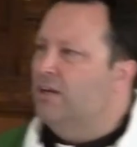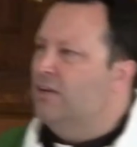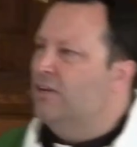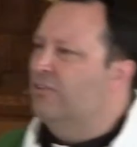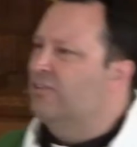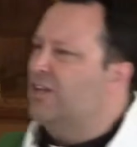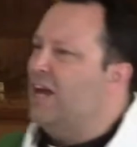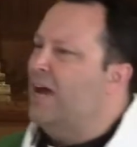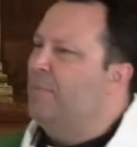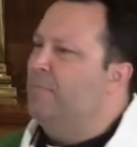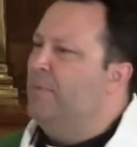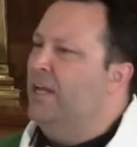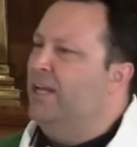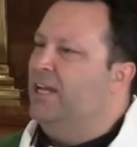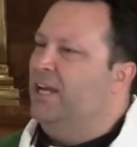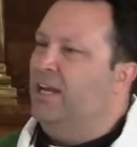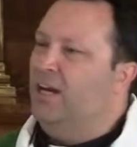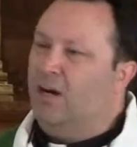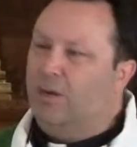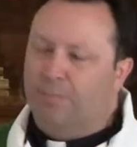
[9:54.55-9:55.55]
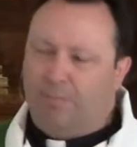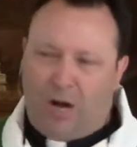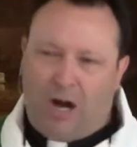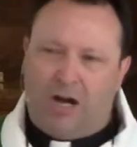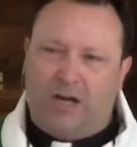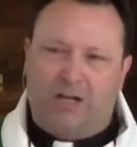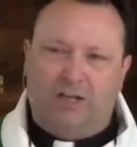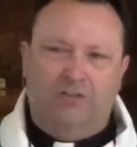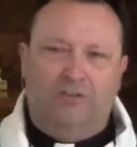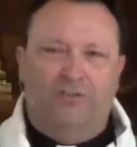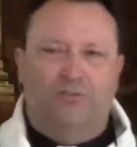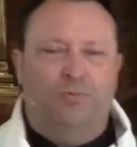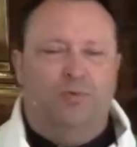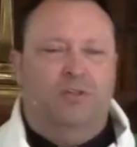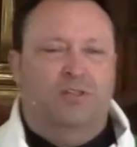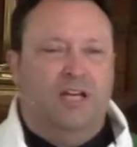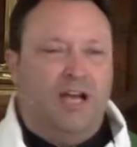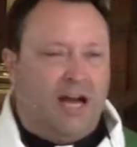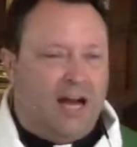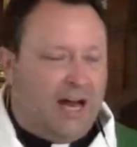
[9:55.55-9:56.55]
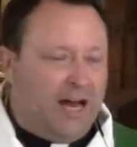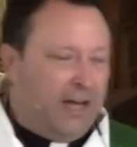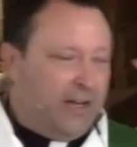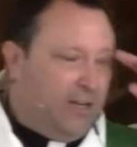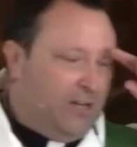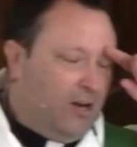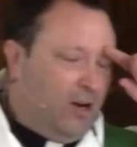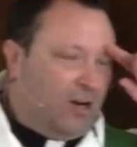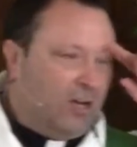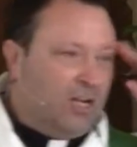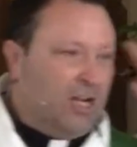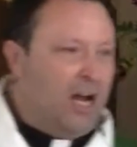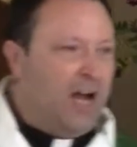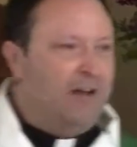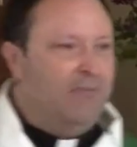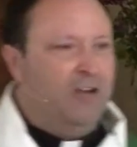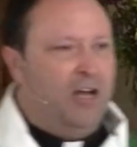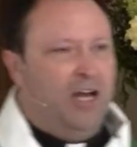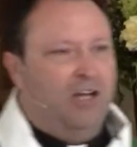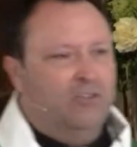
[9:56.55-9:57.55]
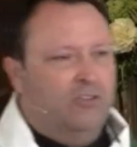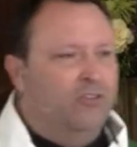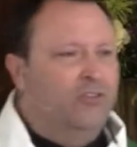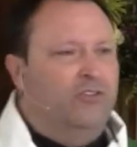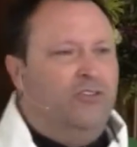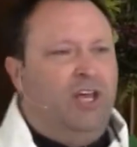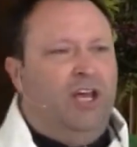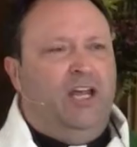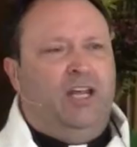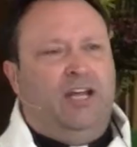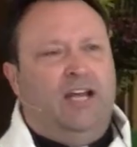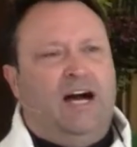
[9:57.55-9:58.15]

to stop making our bargains with God and our caveats and saying,